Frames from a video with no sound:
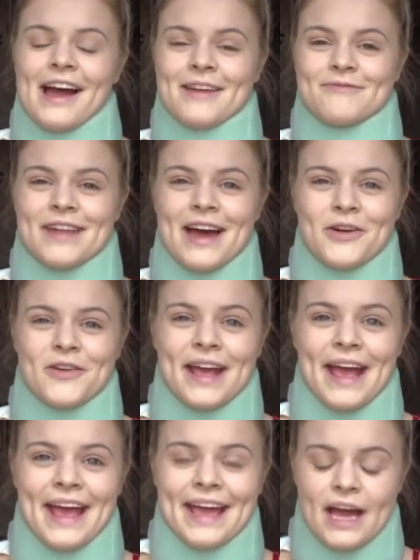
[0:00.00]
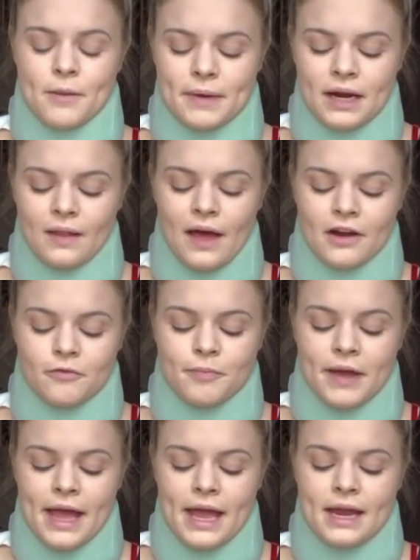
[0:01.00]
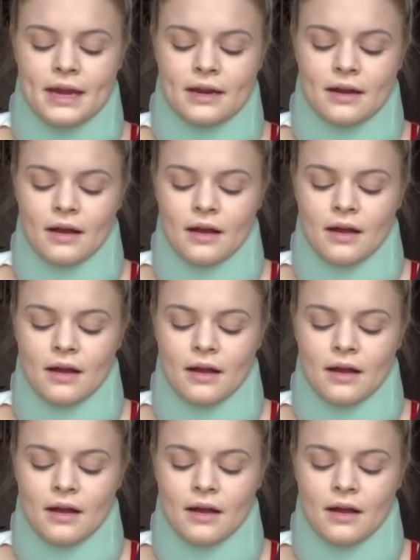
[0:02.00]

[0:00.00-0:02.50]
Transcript: I'm not okay. I'm in a lot of pain.